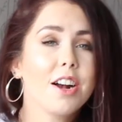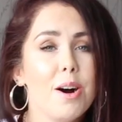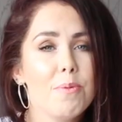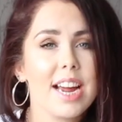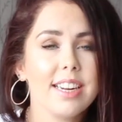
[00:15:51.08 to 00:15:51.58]
I
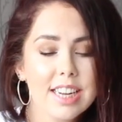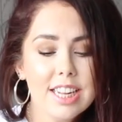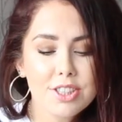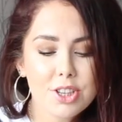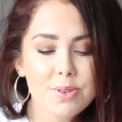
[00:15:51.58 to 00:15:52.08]
can't wait
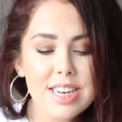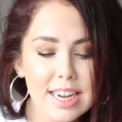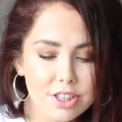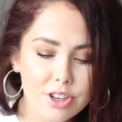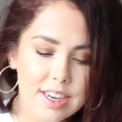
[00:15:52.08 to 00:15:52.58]
to
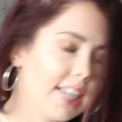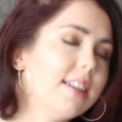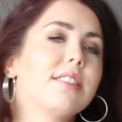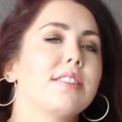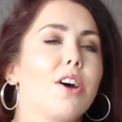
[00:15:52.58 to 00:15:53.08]

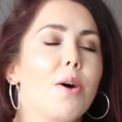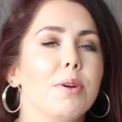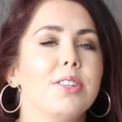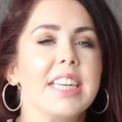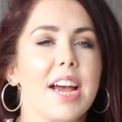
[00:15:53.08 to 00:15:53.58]
literally
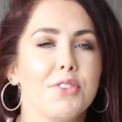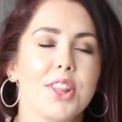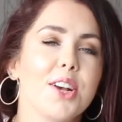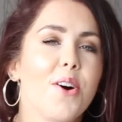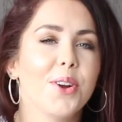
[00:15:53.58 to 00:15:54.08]
start putting
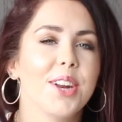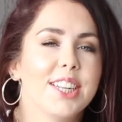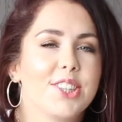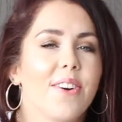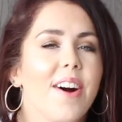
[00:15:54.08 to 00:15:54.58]
everything on
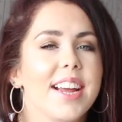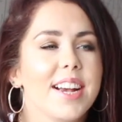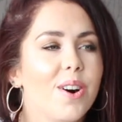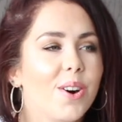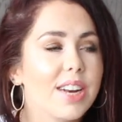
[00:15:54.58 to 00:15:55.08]
and
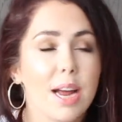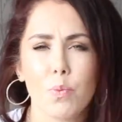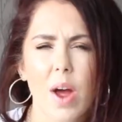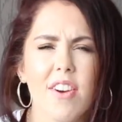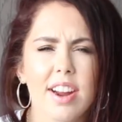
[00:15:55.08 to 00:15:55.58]
trying it on
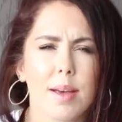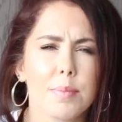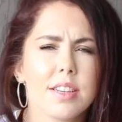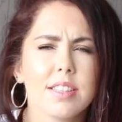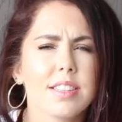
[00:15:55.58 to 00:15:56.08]
and wearing
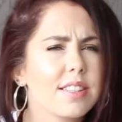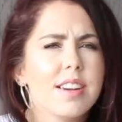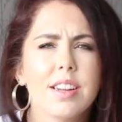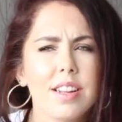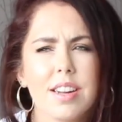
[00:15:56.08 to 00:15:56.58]
it
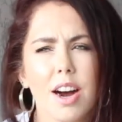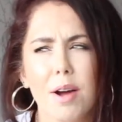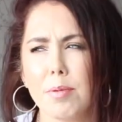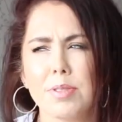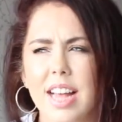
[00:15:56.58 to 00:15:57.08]
because
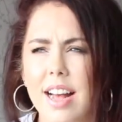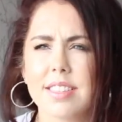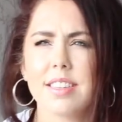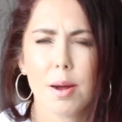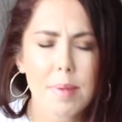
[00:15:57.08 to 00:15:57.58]
I'm
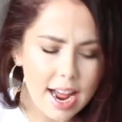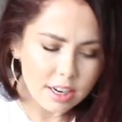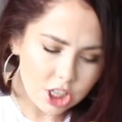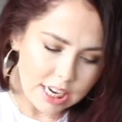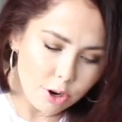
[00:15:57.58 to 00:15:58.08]
obsessed. I'm
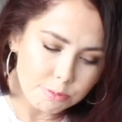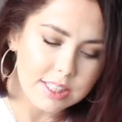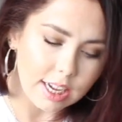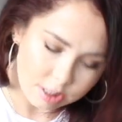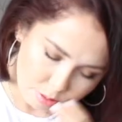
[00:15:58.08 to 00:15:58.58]
actually
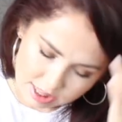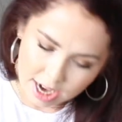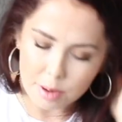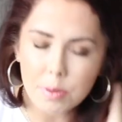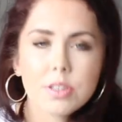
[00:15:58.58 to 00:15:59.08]
obsessed with
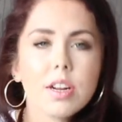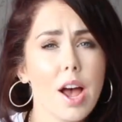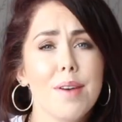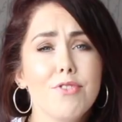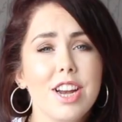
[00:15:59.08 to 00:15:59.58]
Harry
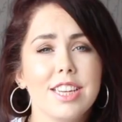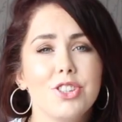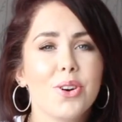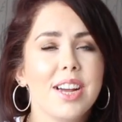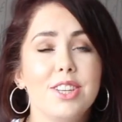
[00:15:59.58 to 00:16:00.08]
Potter. I'm really
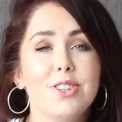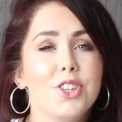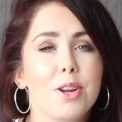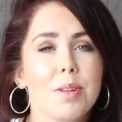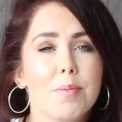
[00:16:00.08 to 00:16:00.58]
enjoying
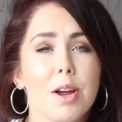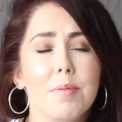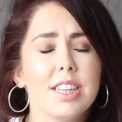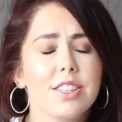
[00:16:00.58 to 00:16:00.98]
YouTube at the moment.